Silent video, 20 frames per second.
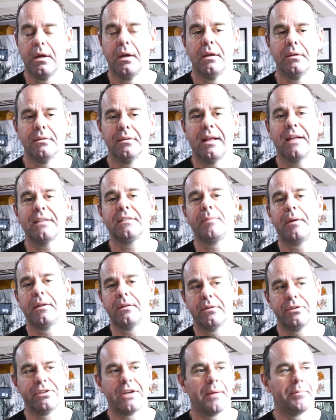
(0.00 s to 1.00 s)
So that's my
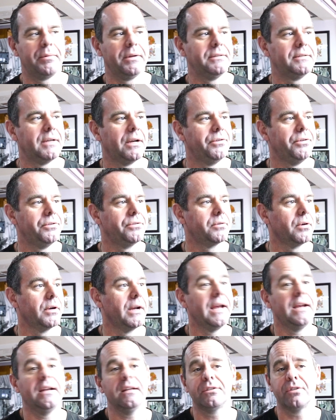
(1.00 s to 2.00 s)
little Japanese tattoo
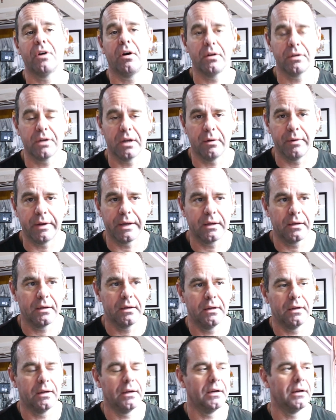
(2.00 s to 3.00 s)
story, and it's ongoing.
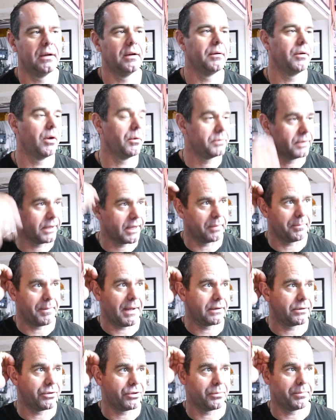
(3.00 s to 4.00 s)
I hope to get
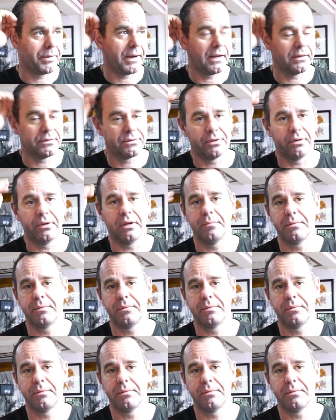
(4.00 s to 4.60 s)
back to Japan soon.